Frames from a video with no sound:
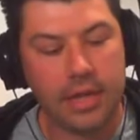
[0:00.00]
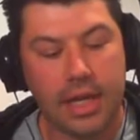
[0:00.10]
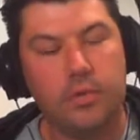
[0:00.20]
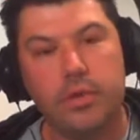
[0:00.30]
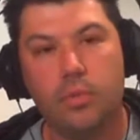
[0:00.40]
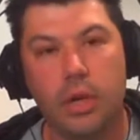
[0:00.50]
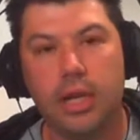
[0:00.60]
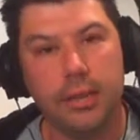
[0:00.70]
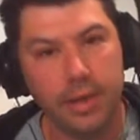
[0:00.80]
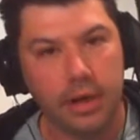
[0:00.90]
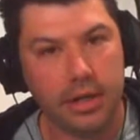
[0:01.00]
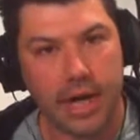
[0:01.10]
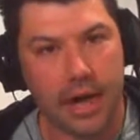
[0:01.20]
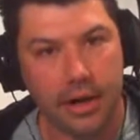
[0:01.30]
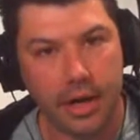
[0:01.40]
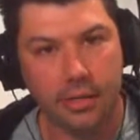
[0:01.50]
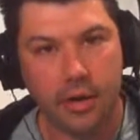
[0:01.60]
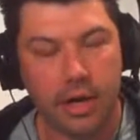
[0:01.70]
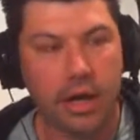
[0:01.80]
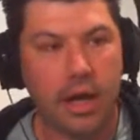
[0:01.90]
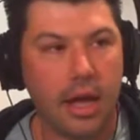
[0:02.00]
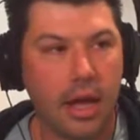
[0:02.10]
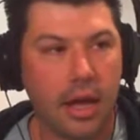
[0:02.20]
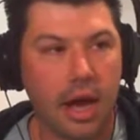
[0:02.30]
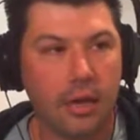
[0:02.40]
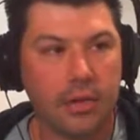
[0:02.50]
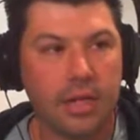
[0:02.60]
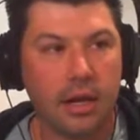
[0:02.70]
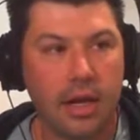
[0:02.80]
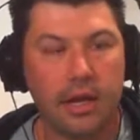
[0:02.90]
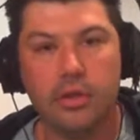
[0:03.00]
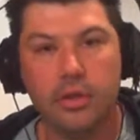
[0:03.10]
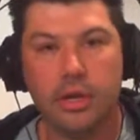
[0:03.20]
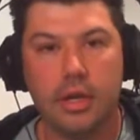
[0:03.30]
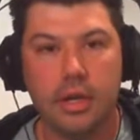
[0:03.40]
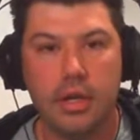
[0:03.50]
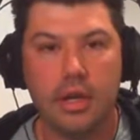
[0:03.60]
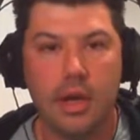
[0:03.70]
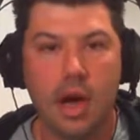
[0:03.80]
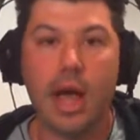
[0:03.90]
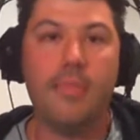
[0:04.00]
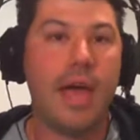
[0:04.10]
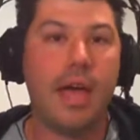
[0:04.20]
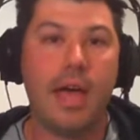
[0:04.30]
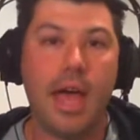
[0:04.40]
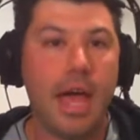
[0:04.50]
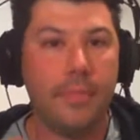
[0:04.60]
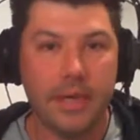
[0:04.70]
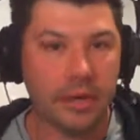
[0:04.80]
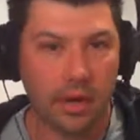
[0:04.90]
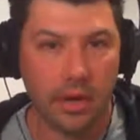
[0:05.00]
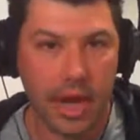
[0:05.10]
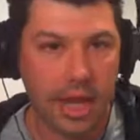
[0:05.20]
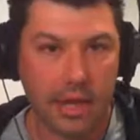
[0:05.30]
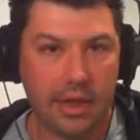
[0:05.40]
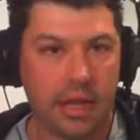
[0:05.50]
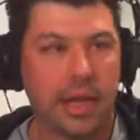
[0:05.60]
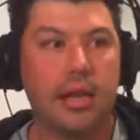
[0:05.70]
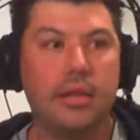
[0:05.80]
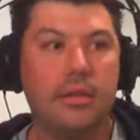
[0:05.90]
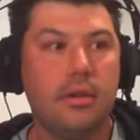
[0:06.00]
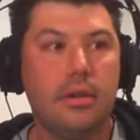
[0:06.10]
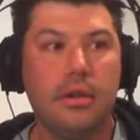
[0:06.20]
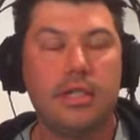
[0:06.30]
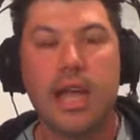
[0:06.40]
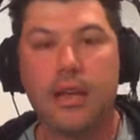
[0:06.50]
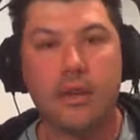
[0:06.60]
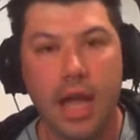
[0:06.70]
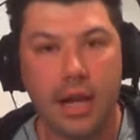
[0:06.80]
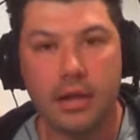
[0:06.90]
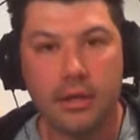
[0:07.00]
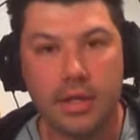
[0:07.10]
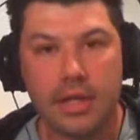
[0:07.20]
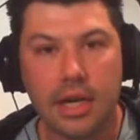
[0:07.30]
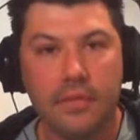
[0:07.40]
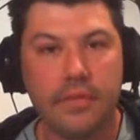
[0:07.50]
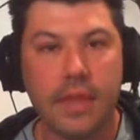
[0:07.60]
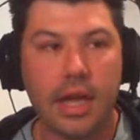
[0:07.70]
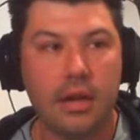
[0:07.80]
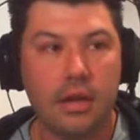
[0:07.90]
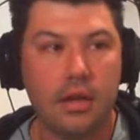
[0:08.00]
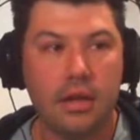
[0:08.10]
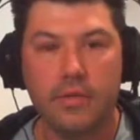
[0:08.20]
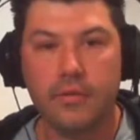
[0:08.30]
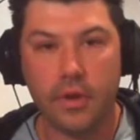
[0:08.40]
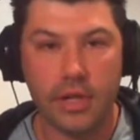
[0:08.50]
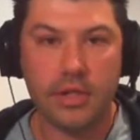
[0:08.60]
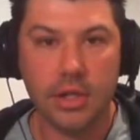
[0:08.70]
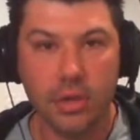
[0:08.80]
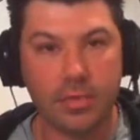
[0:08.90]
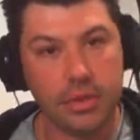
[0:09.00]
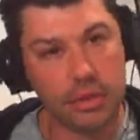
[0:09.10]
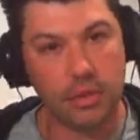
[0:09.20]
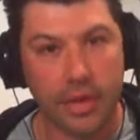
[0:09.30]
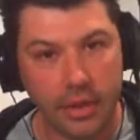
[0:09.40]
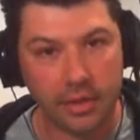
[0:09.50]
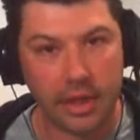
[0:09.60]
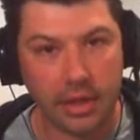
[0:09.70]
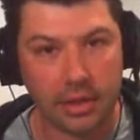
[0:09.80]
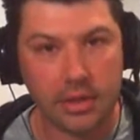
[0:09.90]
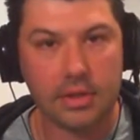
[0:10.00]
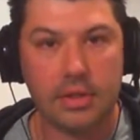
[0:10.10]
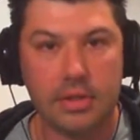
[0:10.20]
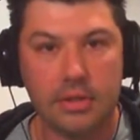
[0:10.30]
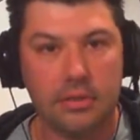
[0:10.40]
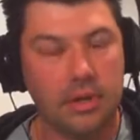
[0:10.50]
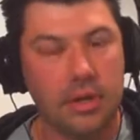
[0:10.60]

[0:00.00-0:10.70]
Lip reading: he was really bogged down at Rhoda, and I was kind of like, look, I'm happy to learn anything and take on any of the stuff that frees you up to do other things, because